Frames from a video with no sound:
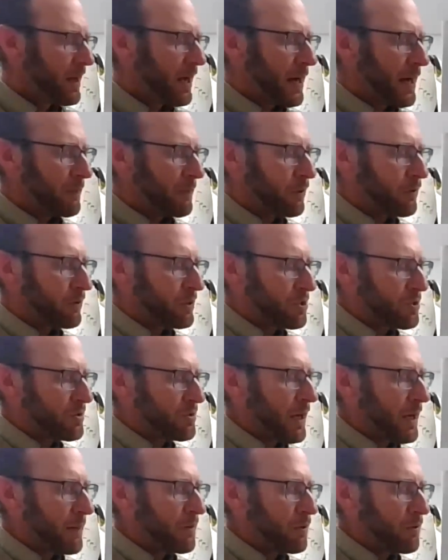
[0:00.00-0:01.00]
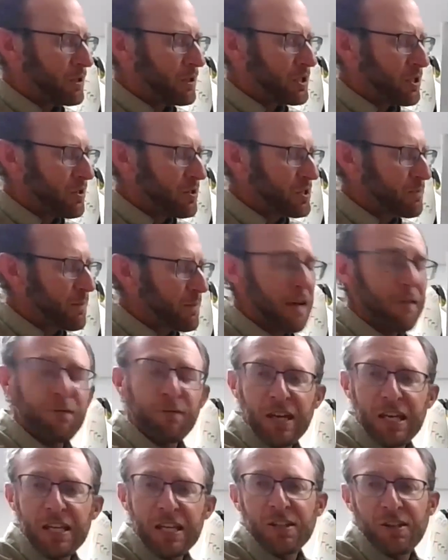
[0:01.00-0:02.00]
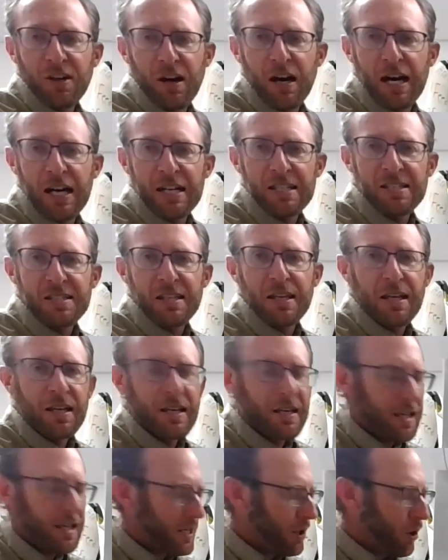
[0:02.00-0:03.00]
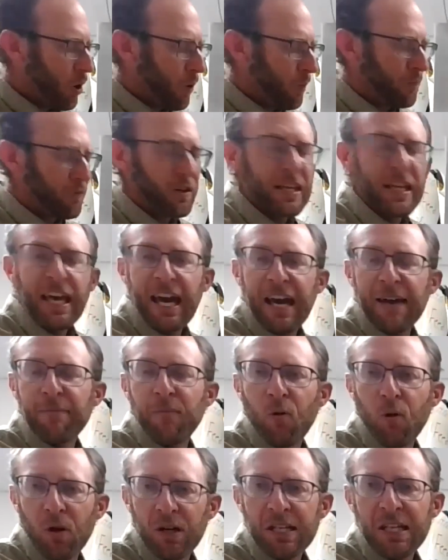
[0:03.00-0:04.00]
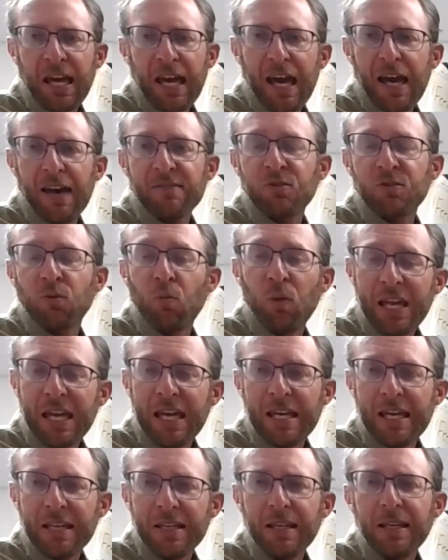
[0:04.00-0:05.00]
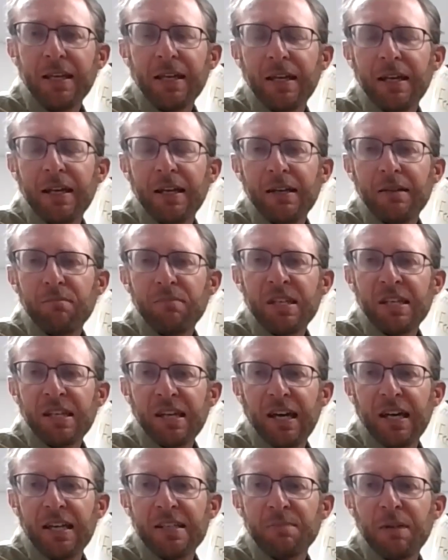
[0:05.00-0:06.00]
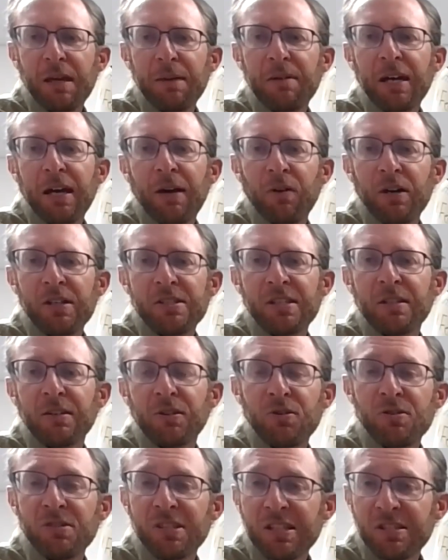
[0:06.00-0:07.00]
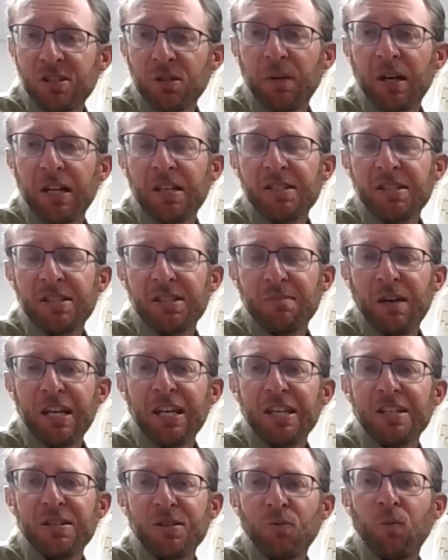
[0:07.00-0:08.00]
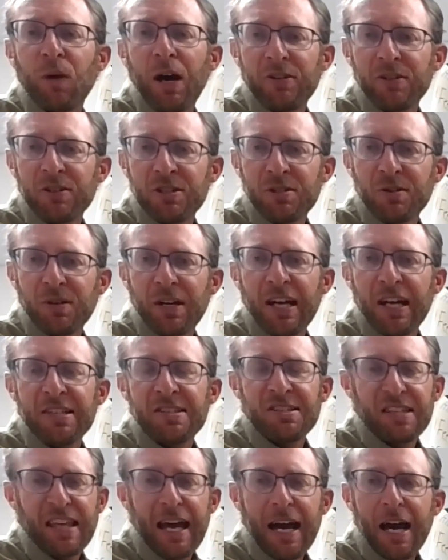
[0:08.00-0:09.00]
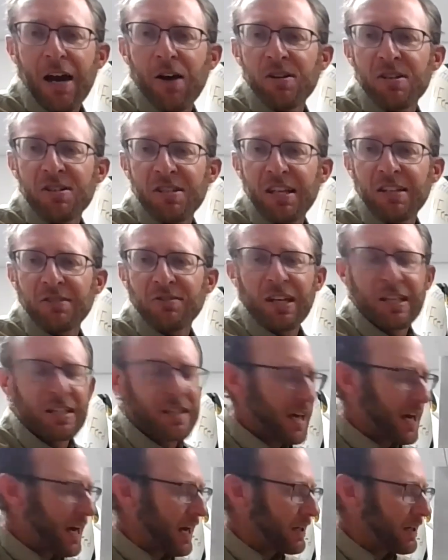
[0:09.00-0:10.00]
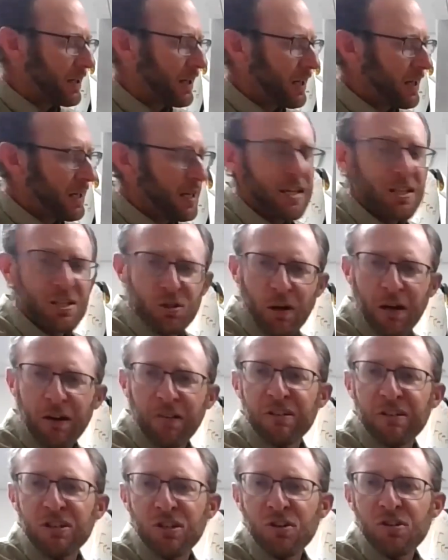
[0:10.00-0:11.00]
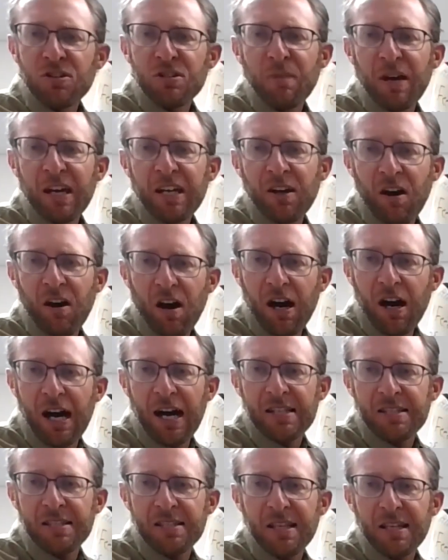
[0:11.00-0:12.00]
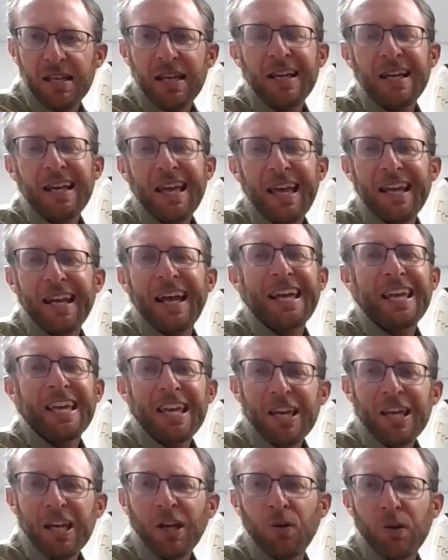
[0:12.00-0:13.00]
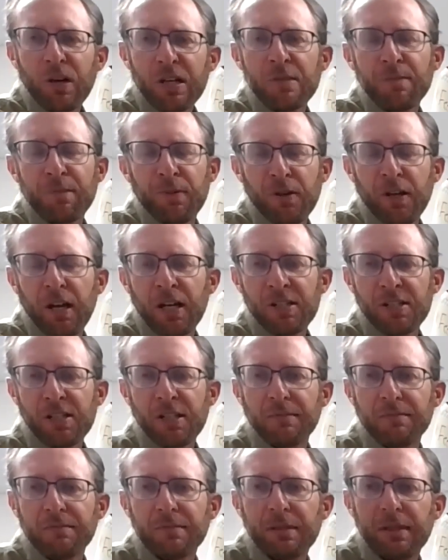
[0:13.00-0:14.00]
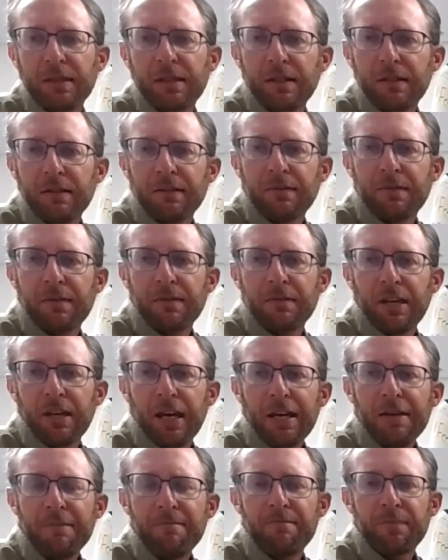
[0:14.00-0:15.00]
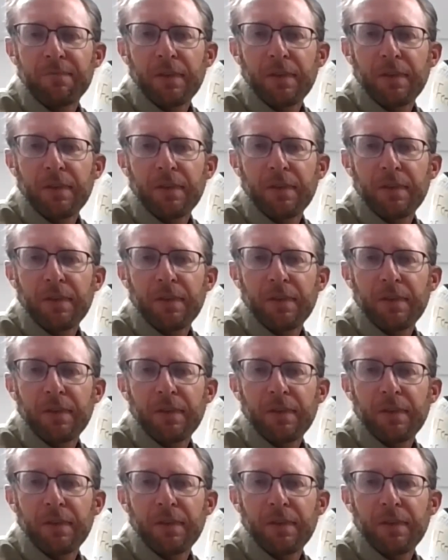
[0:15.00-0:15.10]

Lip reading: I'm going to reduce my feed cost and hopefully have more calves weaned because maybe I wasn't losing many to weather stress, scours, things like that. So I reduce my cost and I increase production. Okay.